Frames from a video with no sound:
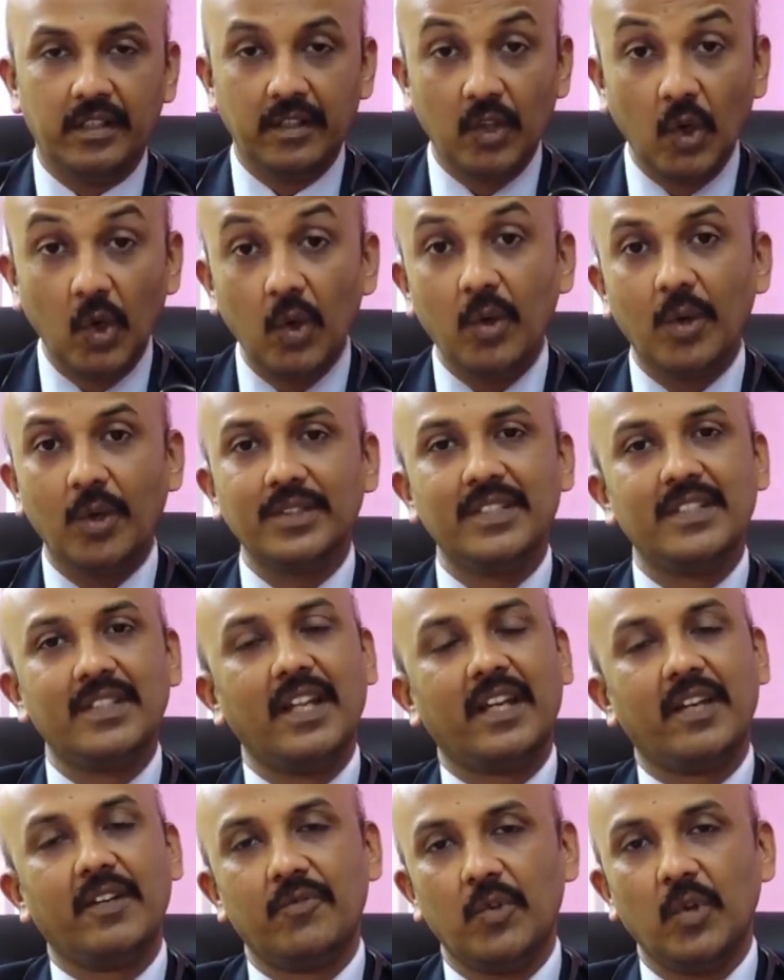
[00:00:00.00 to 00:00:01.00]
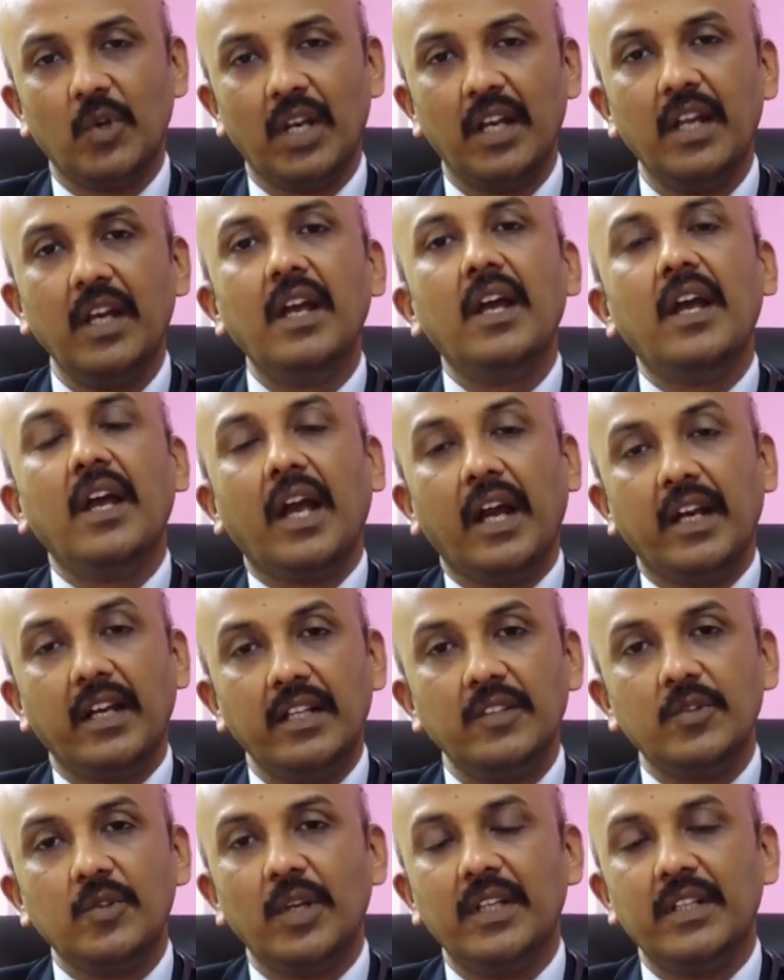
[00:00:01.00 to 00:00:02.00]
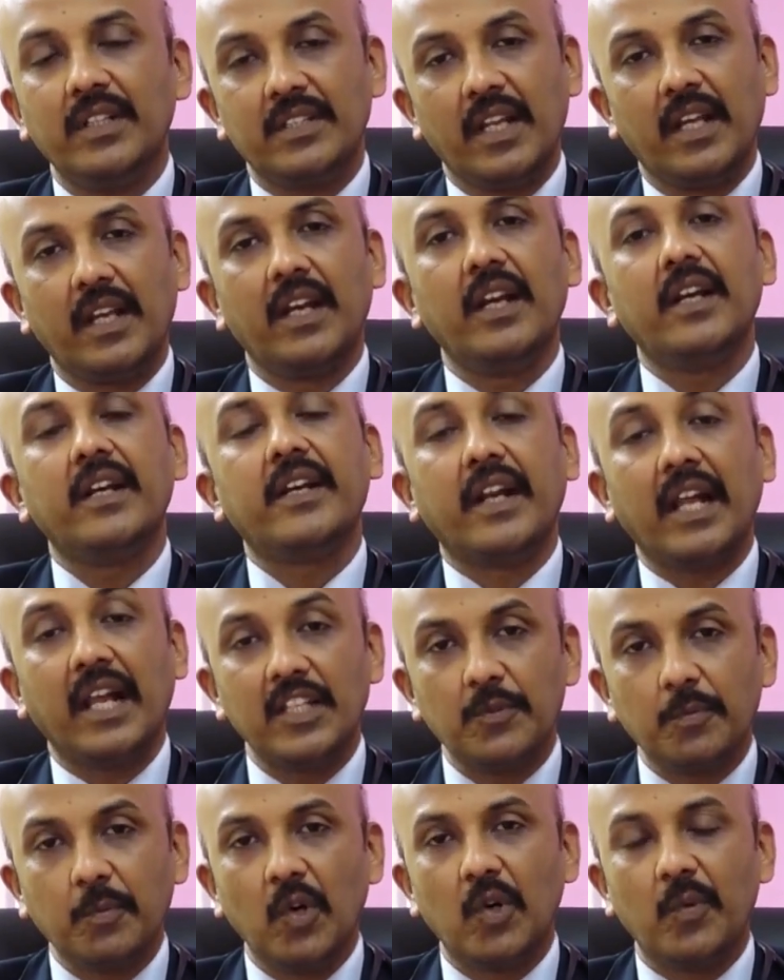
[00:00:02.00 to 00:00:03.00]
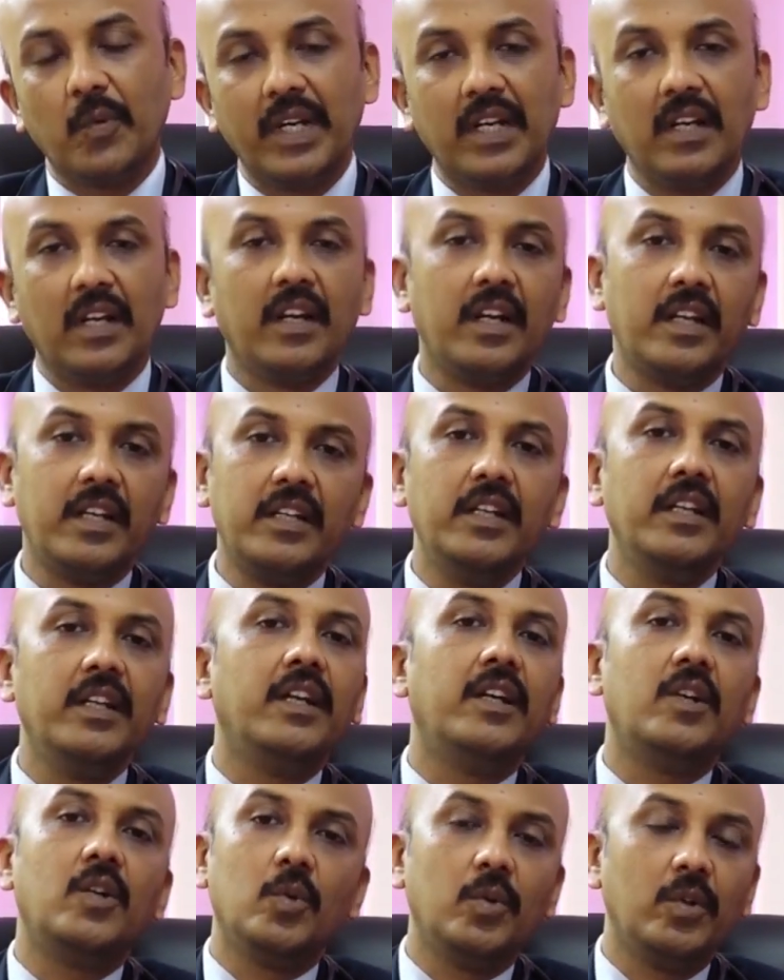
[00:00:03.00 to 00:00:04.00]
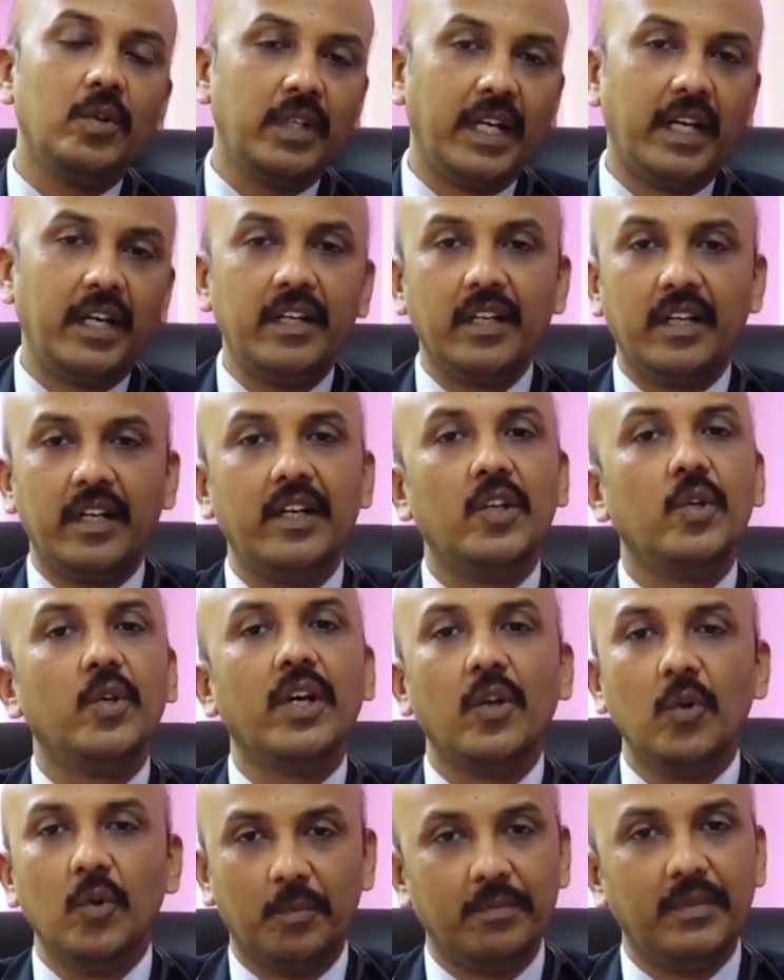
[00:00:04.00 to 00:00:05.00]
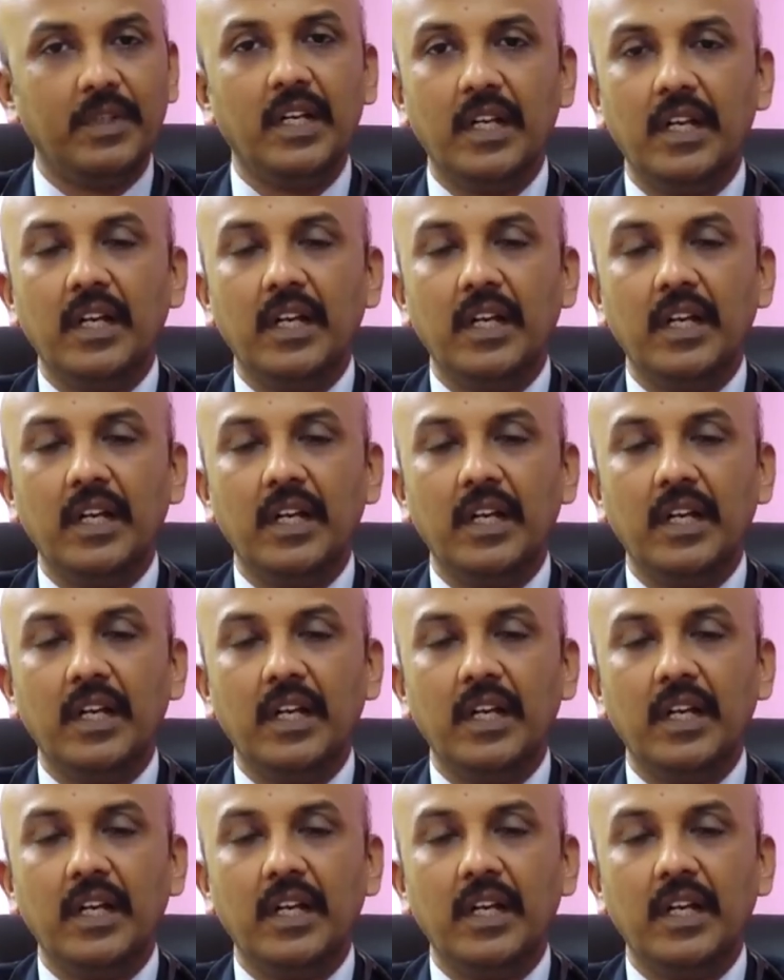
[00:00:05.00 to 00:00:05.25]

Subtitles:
glucose is like a fuel, and insulin is like a transport vehicle or a key to enter into a room.